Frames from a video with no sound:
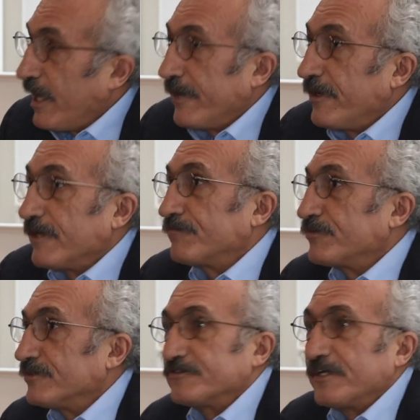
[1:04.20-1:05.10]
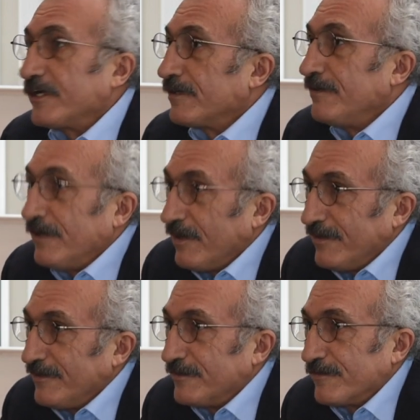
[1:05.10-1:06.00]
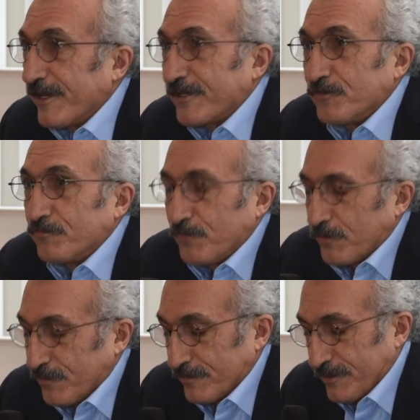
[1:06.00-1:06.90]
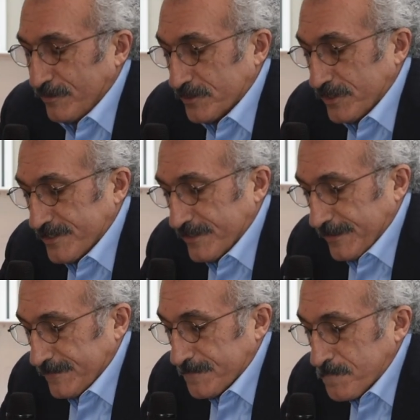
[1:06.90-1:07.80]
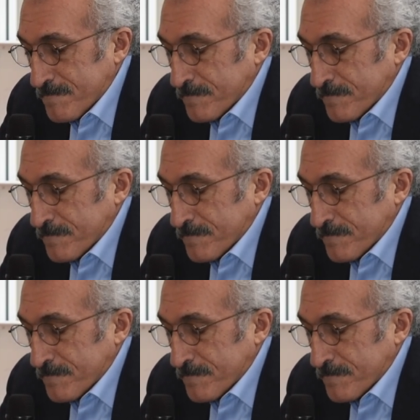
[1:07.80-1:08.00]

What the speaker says: Anna, if she's here, thank you for all the logistics.